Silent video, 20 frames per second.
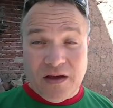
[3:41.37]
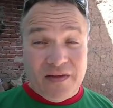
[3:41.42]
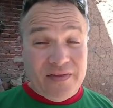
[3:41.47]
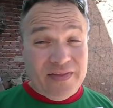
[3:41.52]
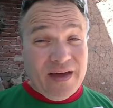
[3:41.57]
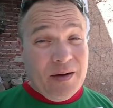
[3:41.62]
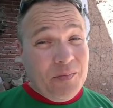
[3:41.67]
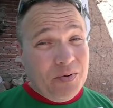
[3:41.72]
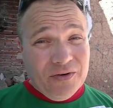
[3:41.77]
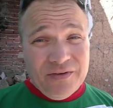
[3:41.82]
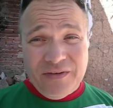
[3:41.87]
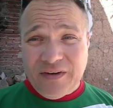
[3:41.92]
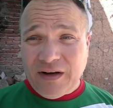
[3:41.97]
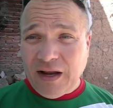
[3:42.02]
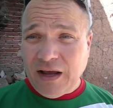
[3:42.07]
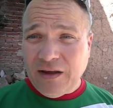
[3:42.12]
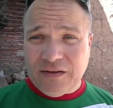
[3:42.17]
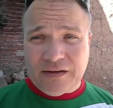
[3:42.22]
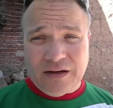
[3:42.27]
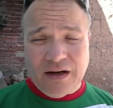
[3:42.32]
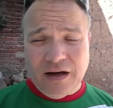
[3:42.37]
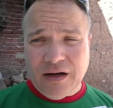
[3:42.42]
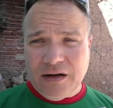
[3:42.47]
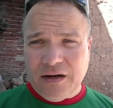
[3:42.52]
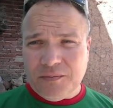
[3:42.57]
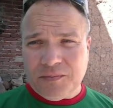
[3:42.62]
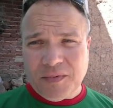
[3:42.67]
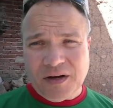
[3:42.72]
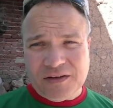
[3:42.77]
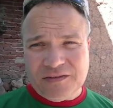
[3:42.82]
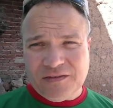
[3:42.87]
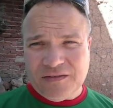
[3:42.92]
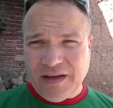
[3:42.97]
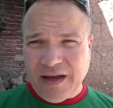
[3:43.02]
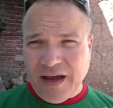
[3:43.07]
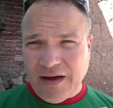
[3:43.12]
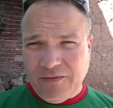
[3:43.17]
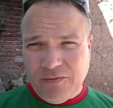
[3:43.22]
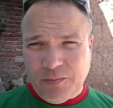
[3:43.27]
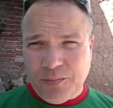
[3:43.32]
that person hasn't hunted much. They
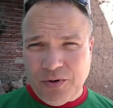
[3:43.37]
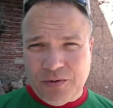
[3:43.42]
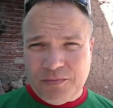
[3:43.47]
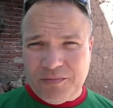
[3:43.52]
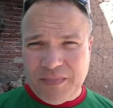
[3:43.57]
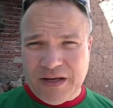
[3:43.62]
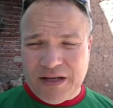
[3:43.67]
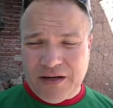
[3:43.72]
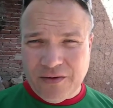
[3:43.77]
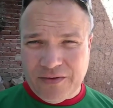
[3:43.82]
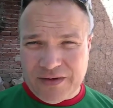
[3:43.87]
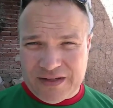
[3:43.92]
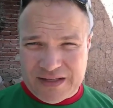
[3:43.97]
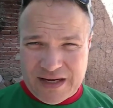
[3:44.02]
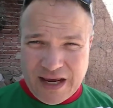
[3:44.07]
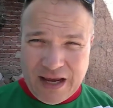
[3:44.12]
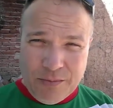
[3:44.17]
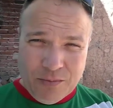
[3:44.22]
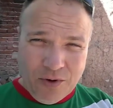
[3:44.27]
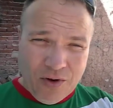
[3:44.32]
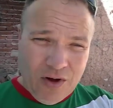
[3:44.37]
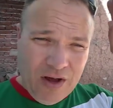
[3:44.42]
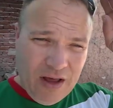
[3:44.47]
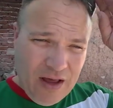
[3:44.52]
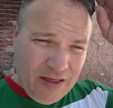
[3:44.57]
haven't put meat on the table.